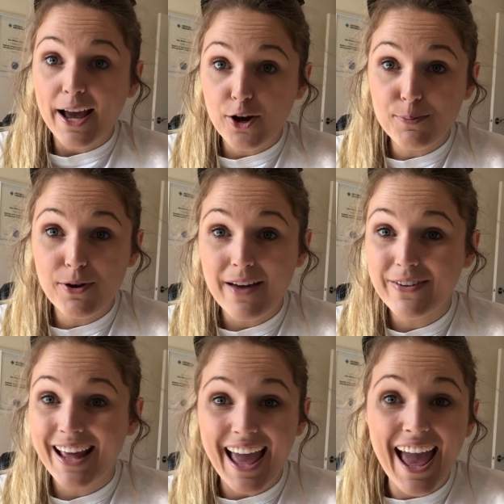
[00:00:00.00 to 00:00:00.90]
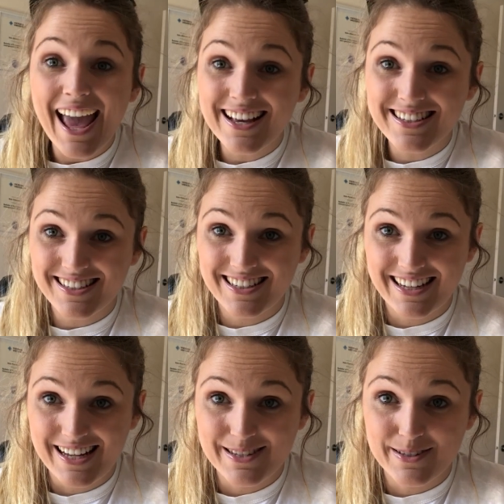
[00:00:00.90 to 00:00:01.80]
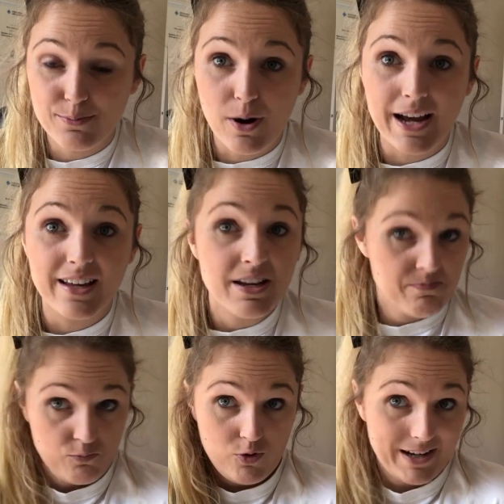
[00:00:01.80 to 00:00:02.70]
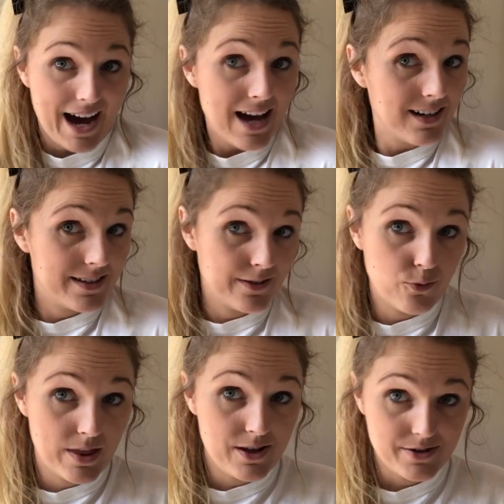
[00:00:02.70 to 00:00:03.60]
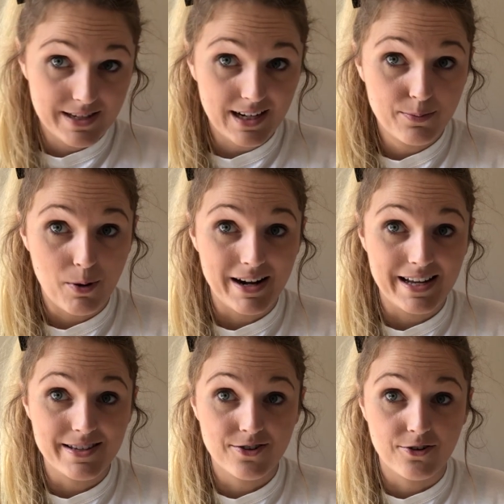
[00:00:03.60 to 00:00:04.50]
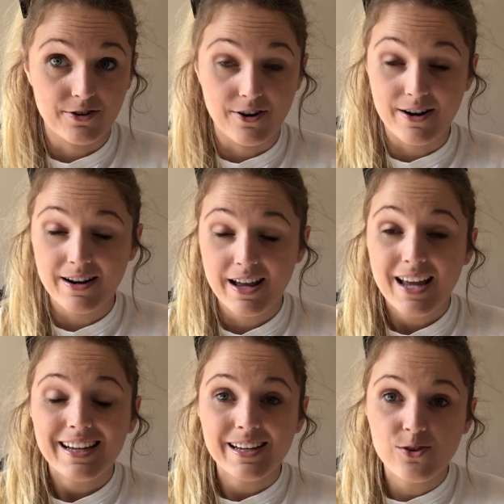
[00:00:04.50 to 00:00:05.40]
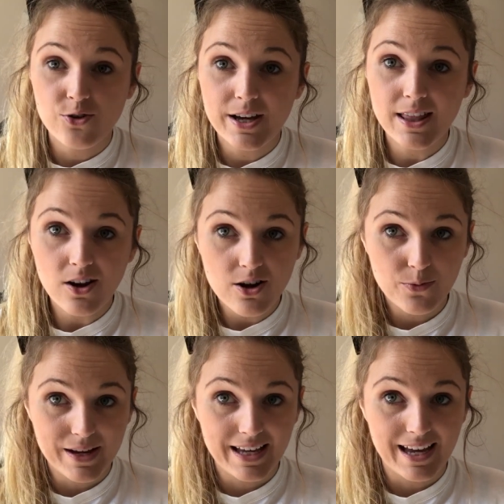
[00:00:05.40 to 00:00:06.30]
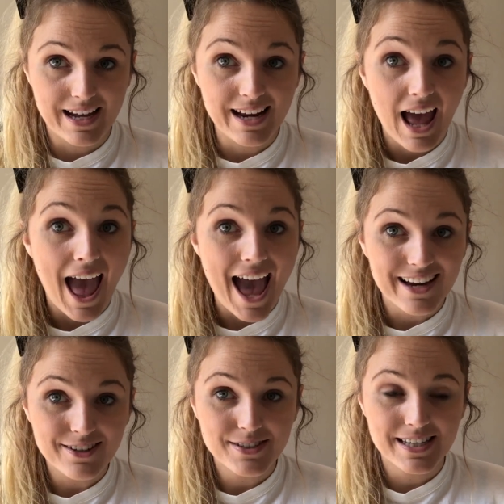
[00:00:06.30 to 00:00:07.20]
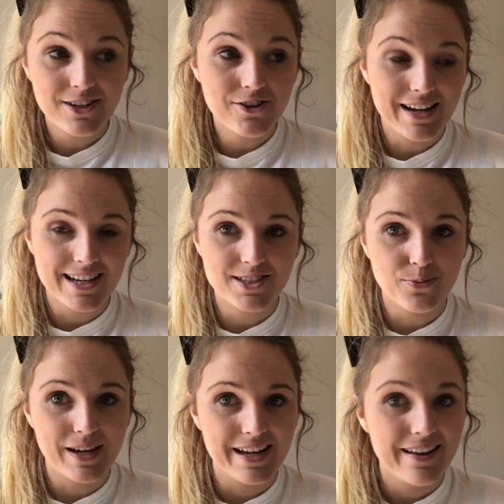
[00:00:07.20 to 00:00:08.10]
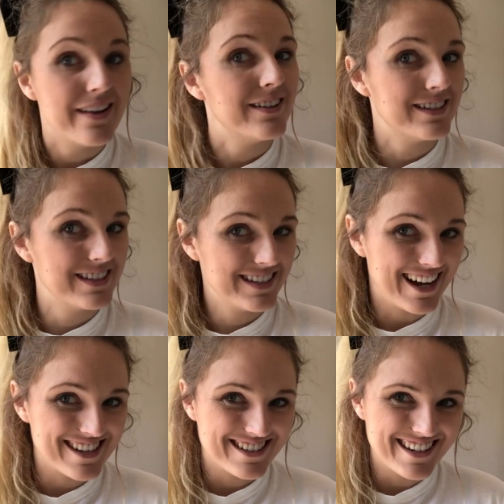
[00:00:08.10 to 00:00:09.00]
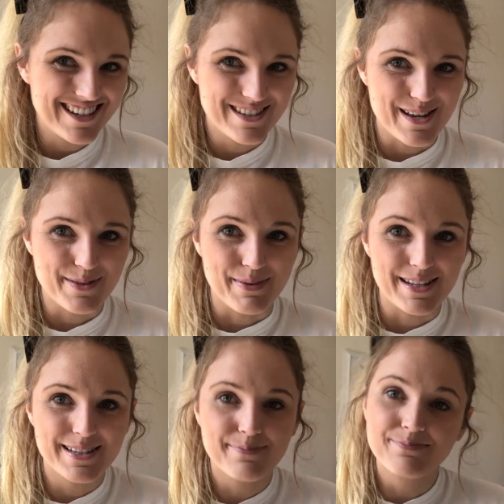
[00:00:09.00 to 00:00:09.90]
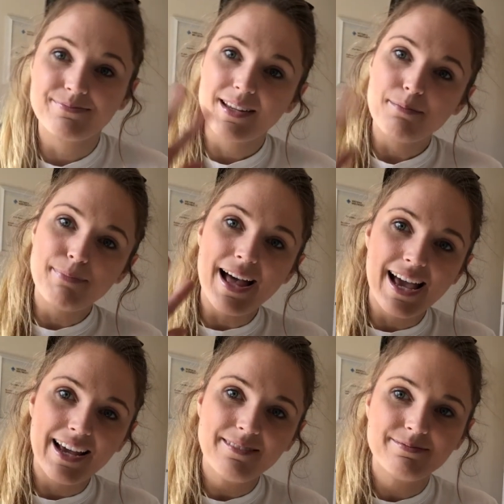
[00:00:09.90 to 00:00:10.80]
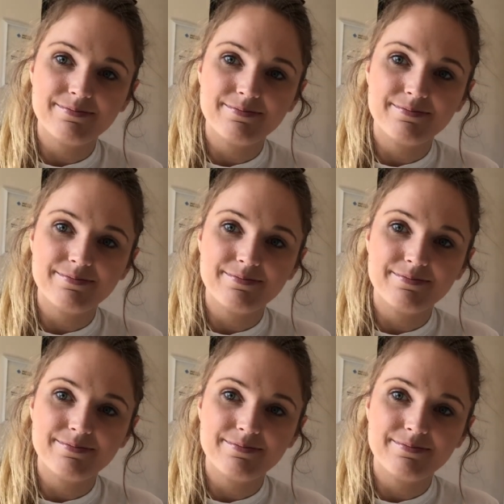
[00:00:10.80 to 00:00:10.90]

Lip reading: I hope you have an excellent Easter break, regardless of whether you celebrate Easter or not. Enjoy the long weekend, and I'll see you next week to discuss assessments. Bye!